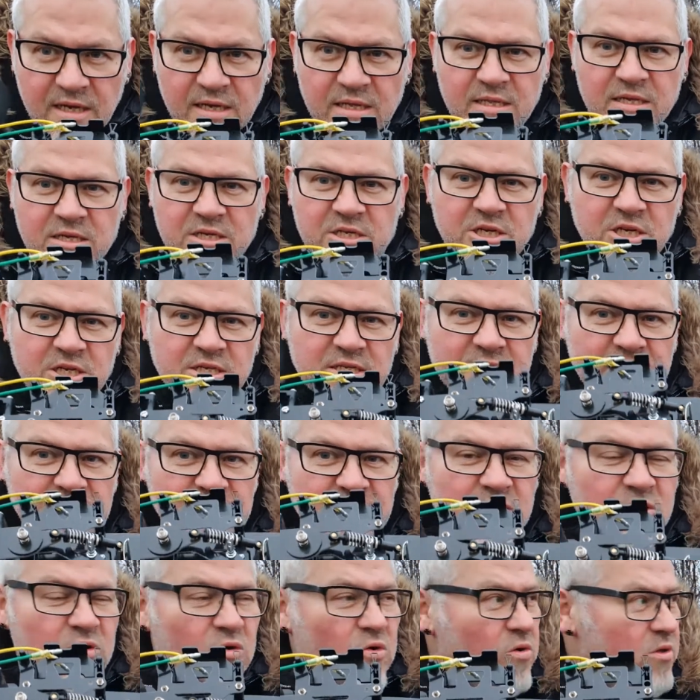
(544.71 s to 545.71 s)
The chassis is
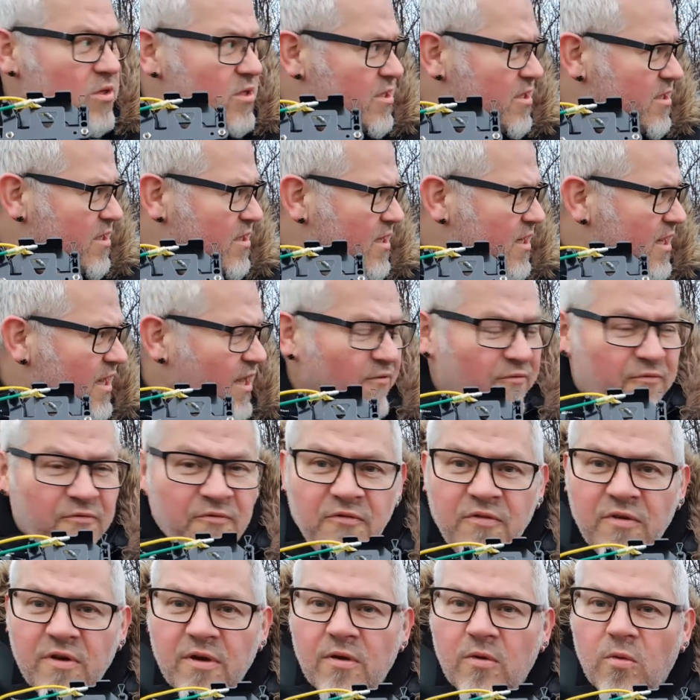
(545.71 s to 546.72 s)
called the
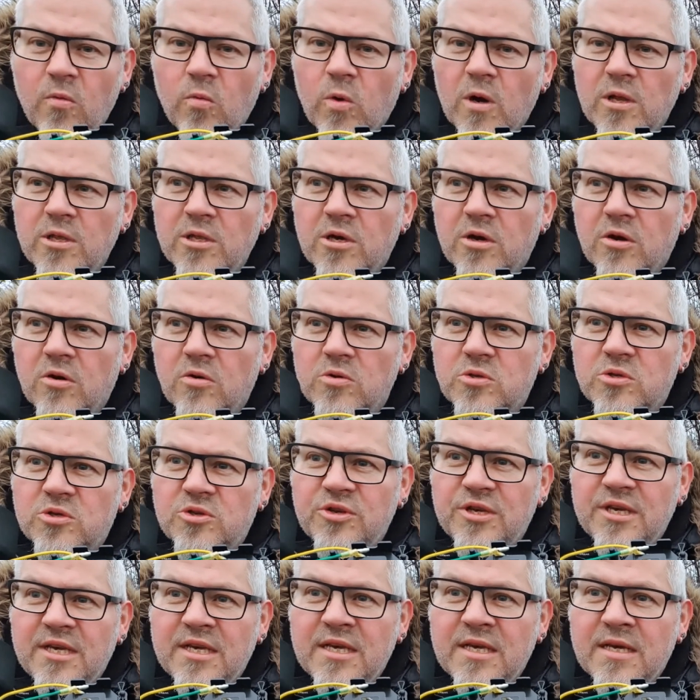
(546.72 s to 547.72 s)

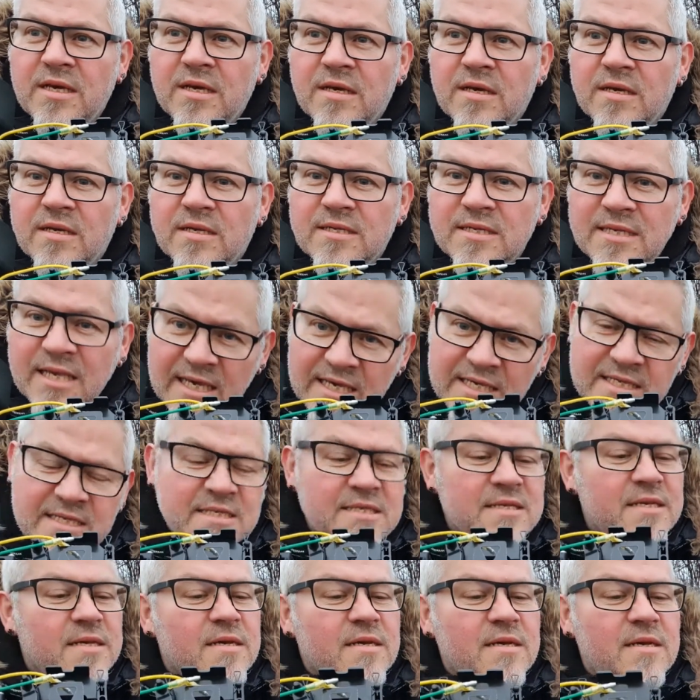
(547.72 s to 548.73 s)

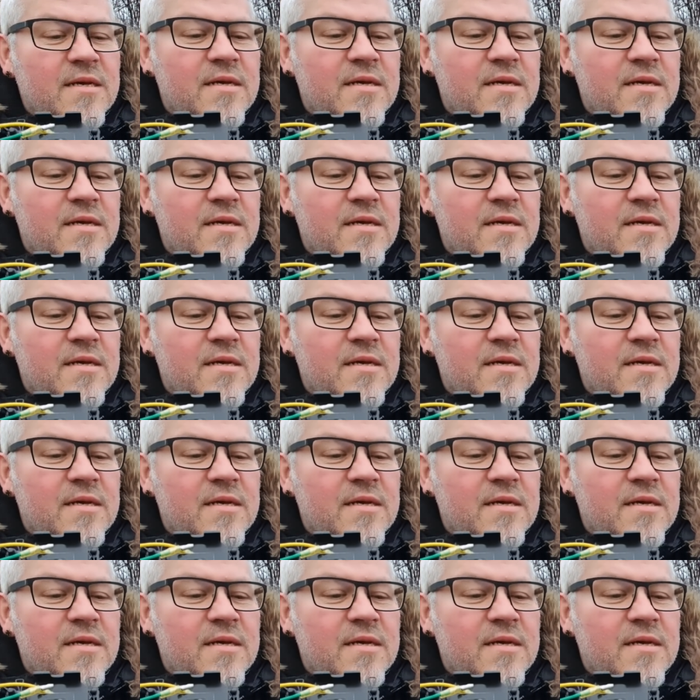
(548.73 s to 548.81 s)
F1036,